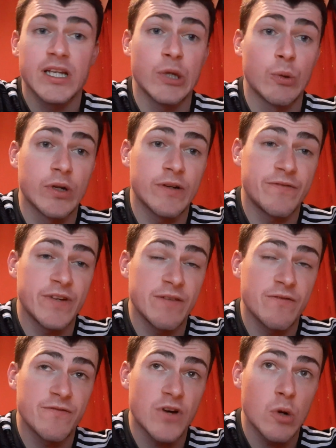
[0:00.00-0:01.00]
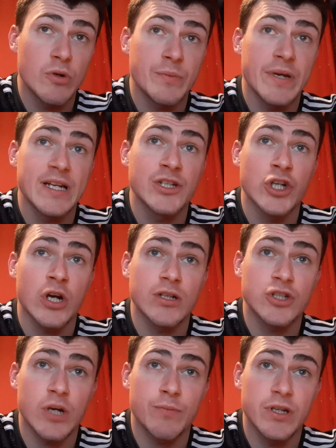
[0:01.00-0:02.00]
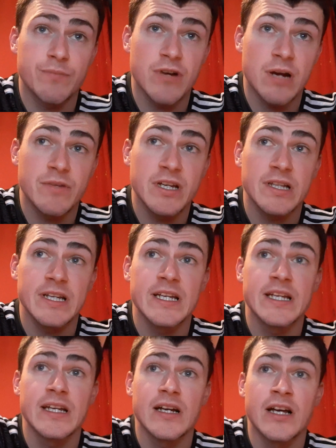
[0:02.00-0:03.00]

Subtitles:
you wouldn't have even thought we'd have been joint top of the Premier League